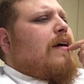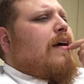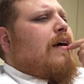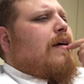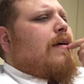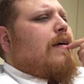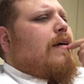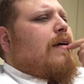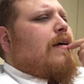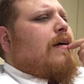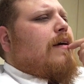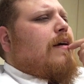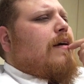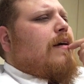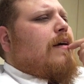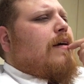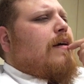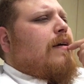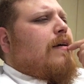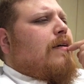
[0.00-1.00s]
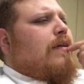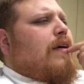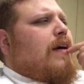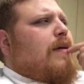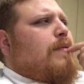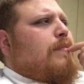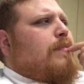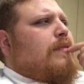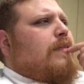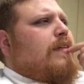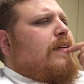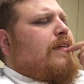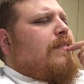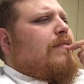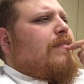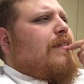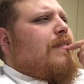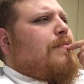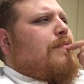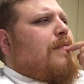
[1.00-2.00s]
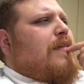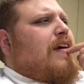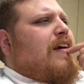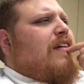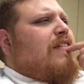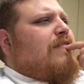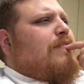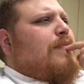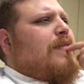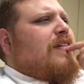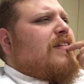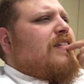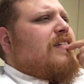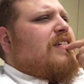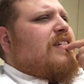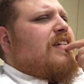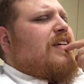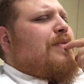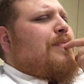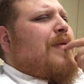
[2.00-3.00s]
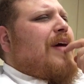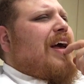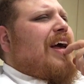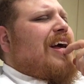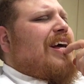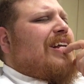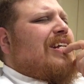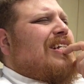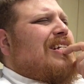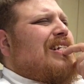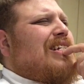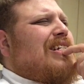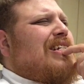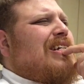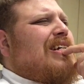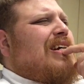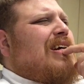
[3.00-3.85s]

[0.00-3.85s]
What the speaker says: I believe they may have been Z-Mans,